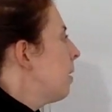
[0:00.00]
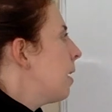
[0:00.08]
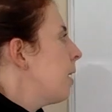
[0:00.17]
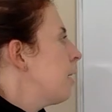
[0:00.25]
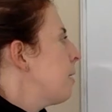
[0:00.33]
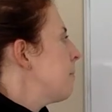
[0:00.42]

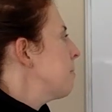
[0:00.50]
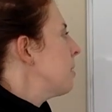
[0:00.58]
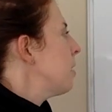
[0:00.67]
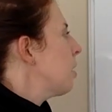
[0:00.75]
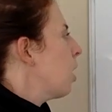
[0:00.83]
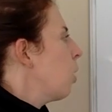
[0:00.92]

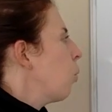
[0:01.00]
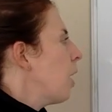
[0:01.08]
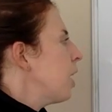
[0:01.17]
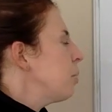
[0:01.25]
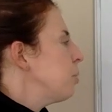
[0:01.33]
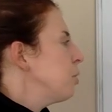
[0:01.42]
Are
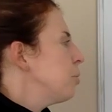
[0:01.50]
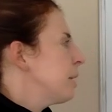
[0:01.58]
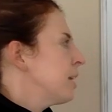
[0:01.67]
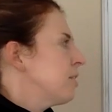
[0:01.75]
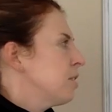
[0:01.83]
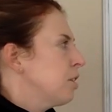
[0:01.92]
wild
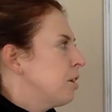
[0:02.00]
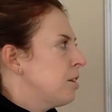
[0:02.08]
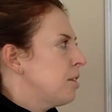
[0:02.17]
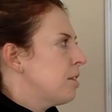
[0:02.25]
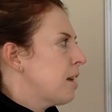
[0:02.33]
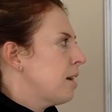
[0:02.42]
blueberries a
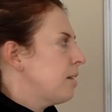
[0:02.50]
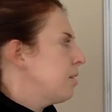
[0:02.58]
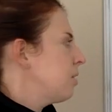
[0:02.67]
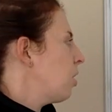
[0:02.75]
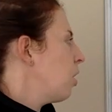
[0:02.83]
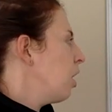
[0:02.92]
good that
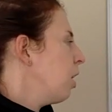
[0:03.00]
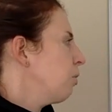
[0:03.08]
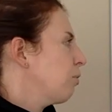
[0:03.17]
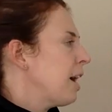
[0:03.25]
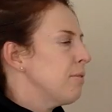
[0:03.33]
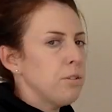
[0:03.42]

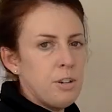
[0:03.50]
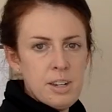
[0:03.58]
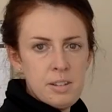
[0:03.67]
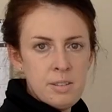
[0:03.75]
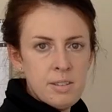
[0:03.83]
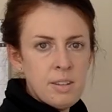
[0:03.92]
are
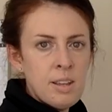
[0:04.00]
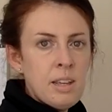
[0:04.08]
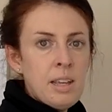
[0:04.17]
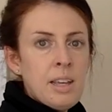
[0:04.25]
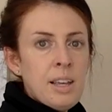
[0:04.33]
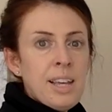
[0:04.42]
rivalrous?
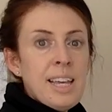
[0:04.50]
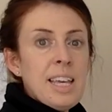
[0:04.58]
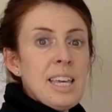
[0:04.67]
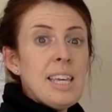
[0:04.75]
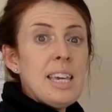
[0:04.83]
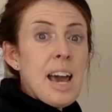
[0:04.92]

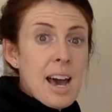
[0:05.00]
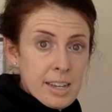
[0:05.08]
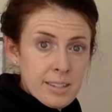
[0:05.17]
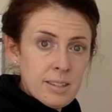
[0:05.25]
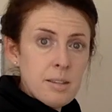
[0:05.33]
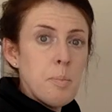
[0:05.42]

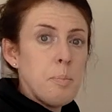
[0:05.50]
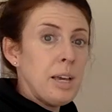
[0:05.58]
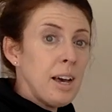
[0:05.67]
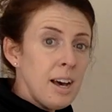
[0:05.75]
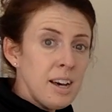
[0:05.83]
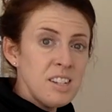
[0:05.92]
Yes,
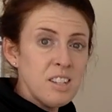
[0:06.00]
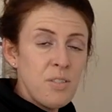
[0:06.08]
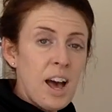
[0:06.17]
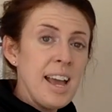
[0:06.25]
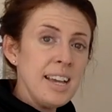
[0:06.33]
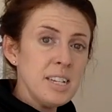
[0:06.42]
because if
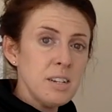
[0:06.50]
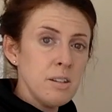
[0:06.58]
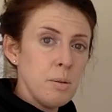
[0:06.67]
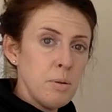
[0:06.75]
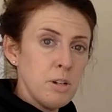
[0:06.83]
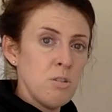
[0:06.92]
I get to
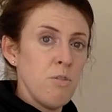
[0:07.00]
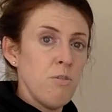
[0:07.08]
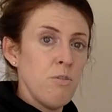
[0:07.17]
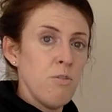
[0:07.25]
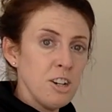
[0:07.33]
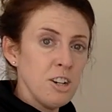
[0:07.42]
the bush
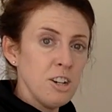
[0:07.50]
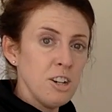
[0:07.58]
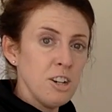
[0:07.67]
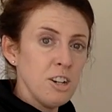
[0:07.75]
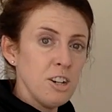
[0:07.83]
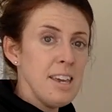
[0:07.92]
first,
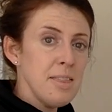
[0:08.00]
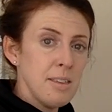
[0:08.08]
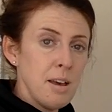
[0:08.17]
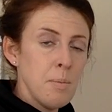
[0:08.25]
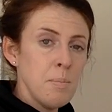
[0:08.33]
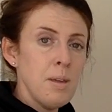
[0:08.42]
I eat
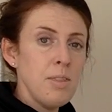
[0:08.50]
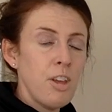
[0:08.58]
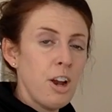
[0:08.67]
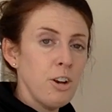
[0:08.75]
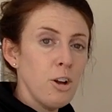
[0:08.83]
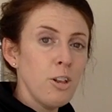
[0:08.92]
them,
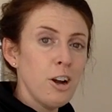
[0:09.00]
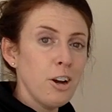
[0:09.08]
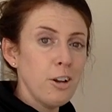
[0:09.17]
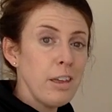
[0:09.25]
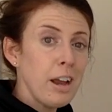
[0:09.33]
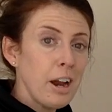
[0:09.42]
they're no longer
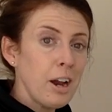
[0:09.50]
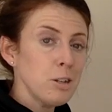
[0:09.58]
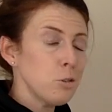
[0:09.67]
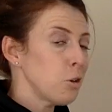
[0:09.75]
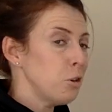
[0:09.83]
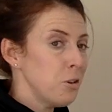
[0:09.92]
there,
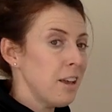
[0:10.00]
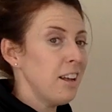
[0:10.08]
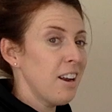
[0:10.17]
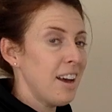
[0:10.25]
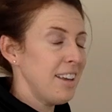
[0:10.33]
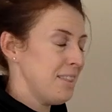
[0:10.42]
and so you
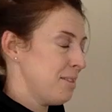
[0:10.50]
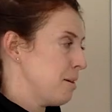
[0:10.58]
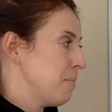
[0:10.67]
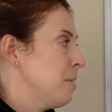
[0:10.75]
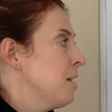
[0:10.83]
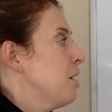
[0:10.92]
cannot eat
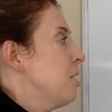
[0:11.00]
them.